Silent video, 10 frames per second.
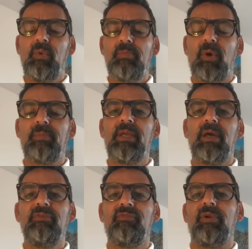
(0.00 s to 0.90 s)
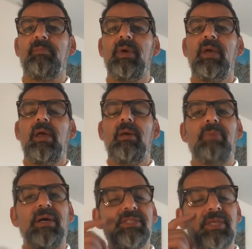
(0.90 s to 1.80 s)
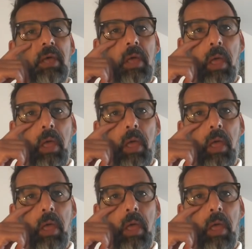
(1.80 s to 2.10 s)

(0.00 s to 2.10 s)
we'd probably go for him. But